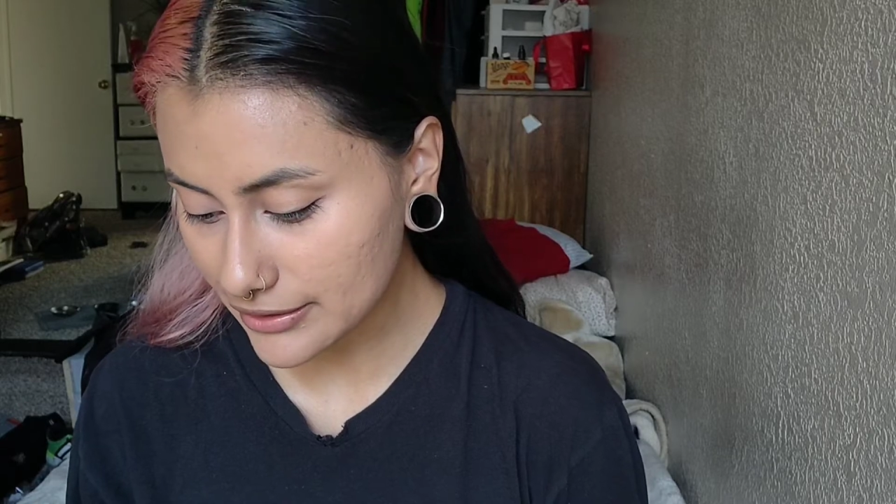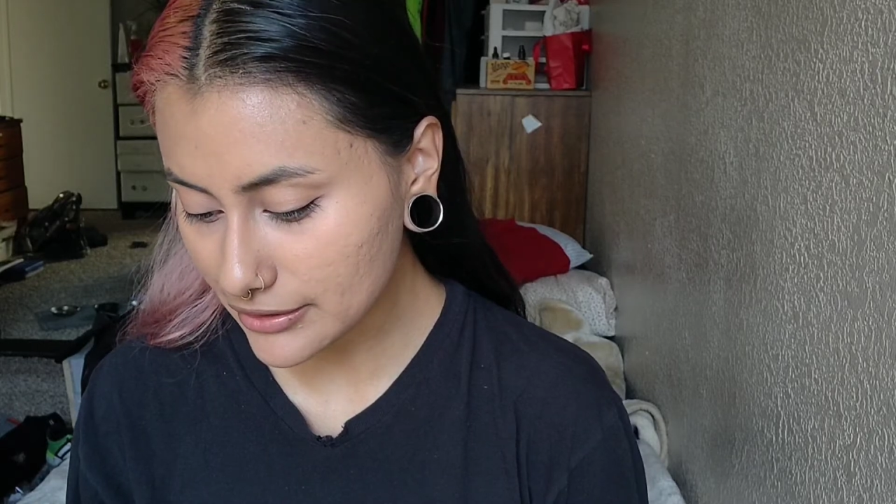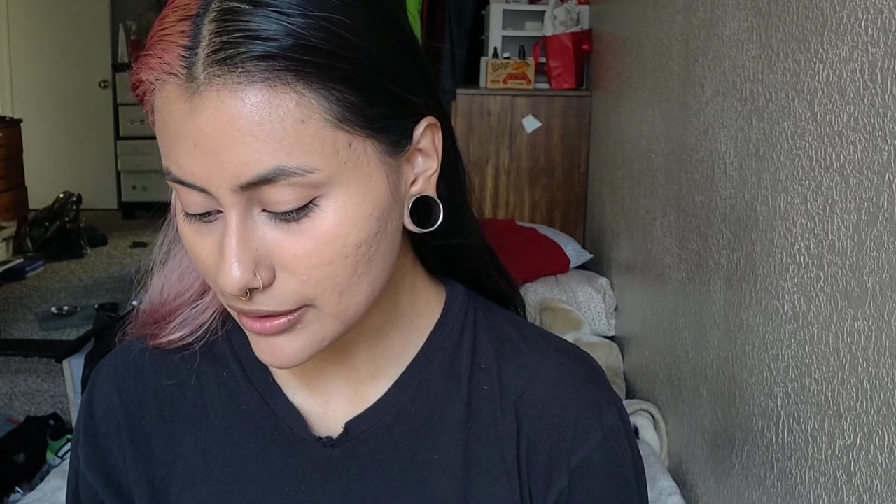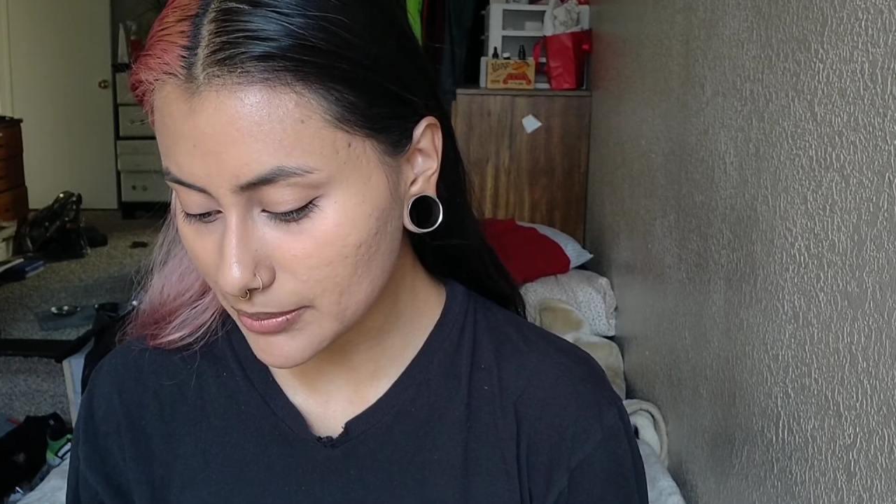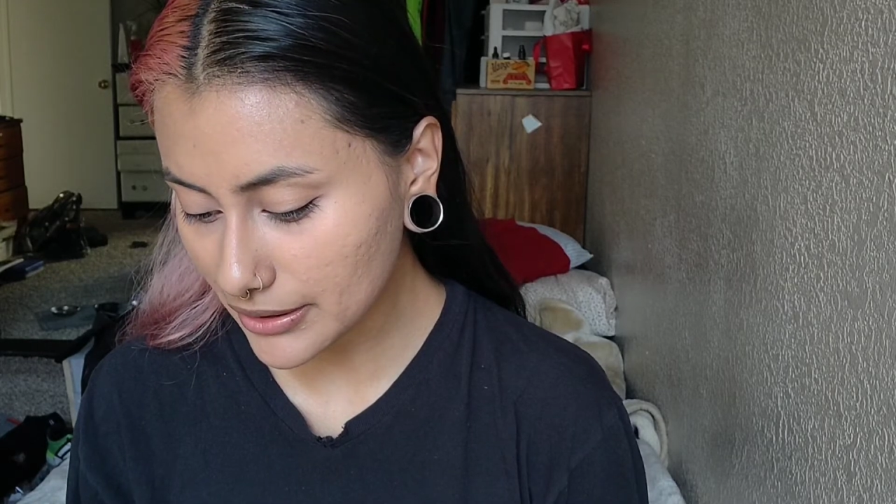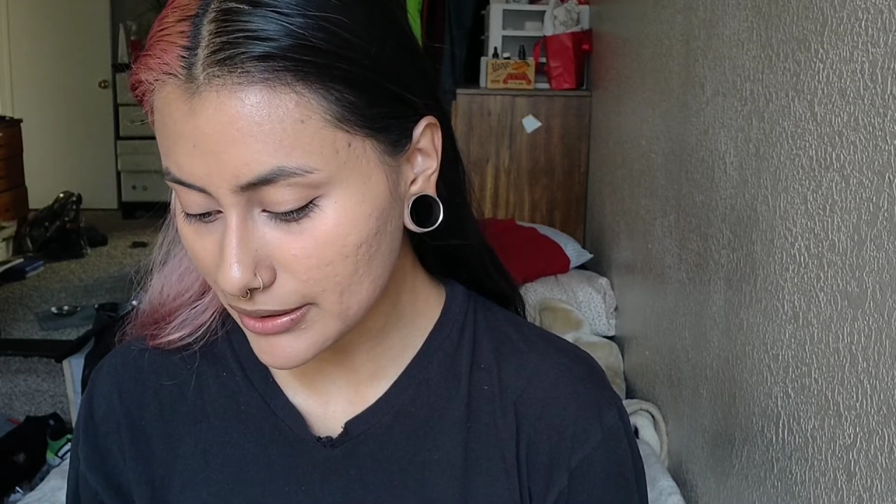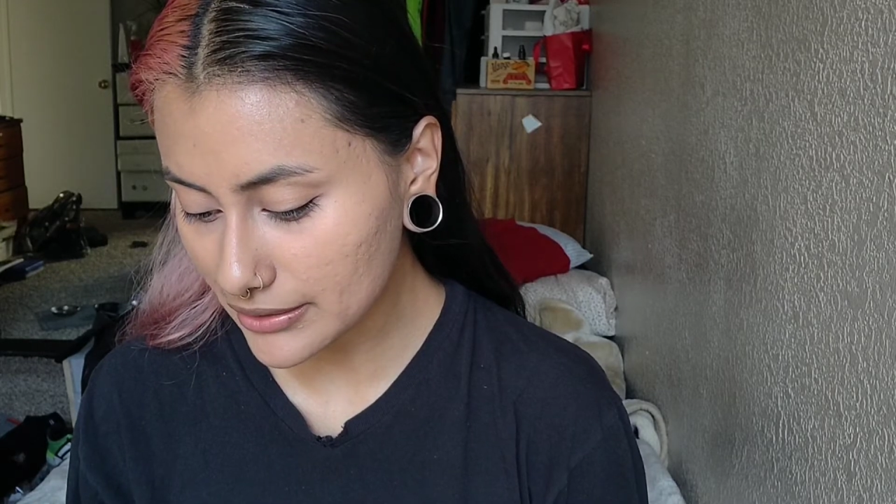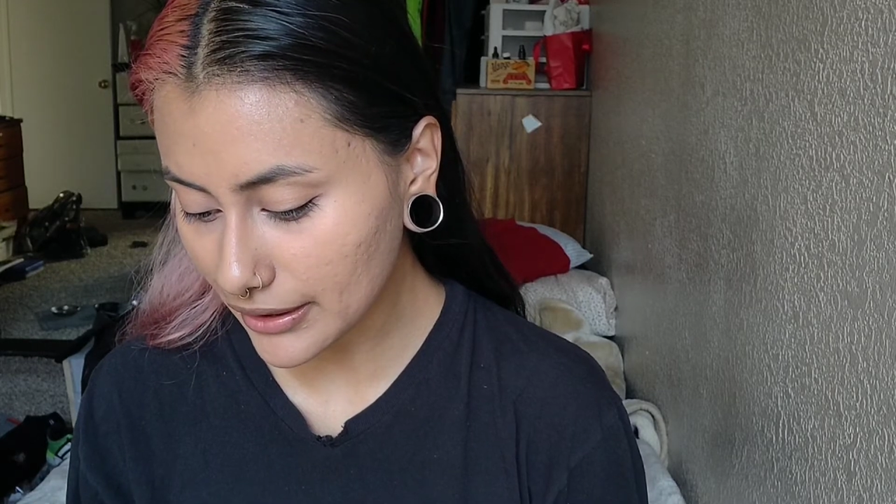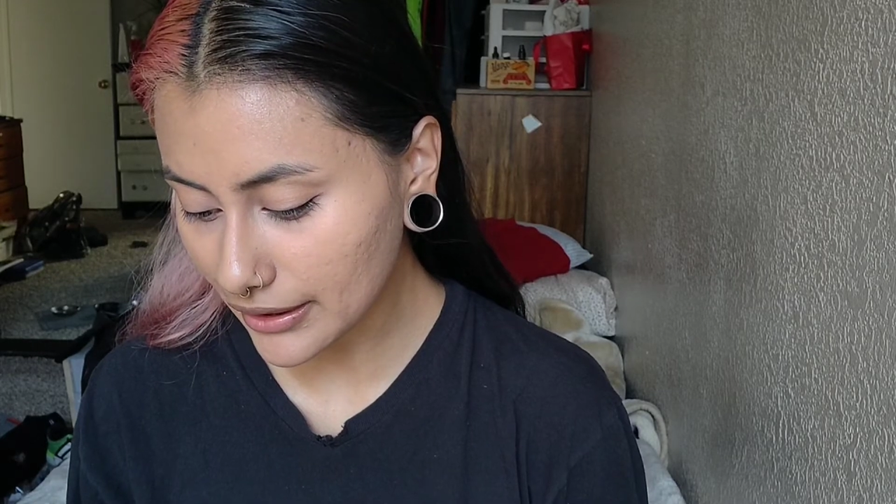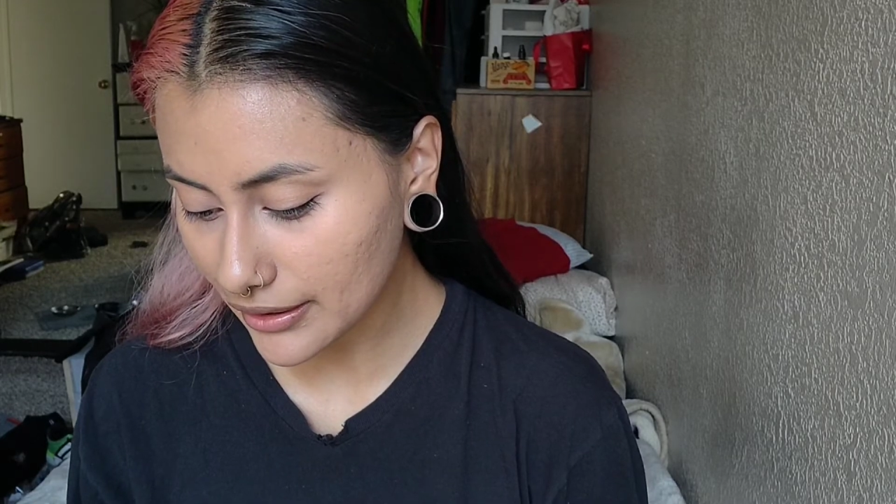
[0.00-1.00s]
still,
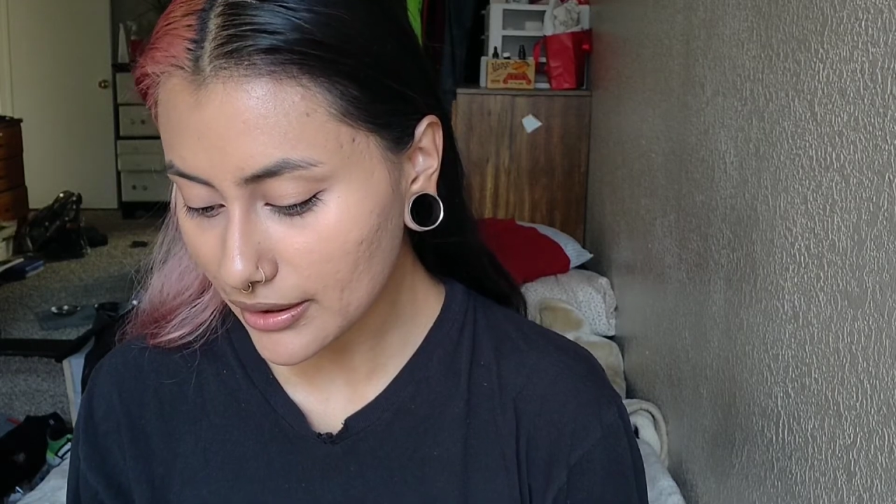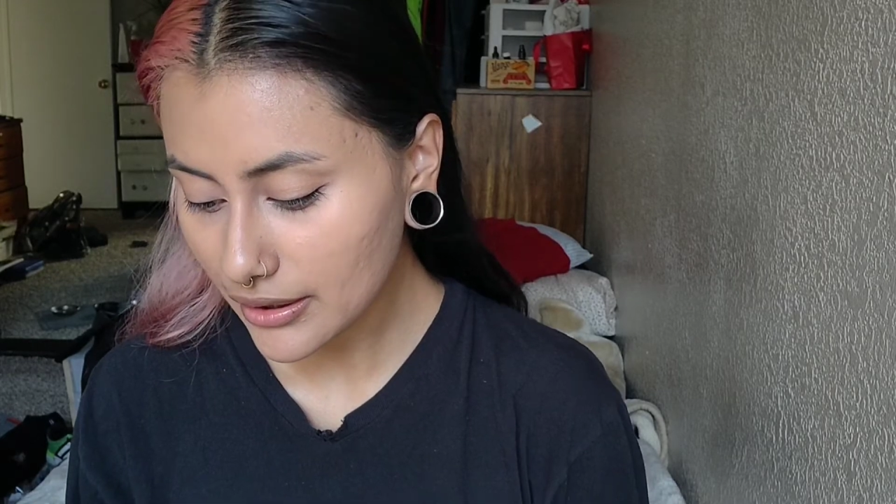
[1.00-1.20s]
because like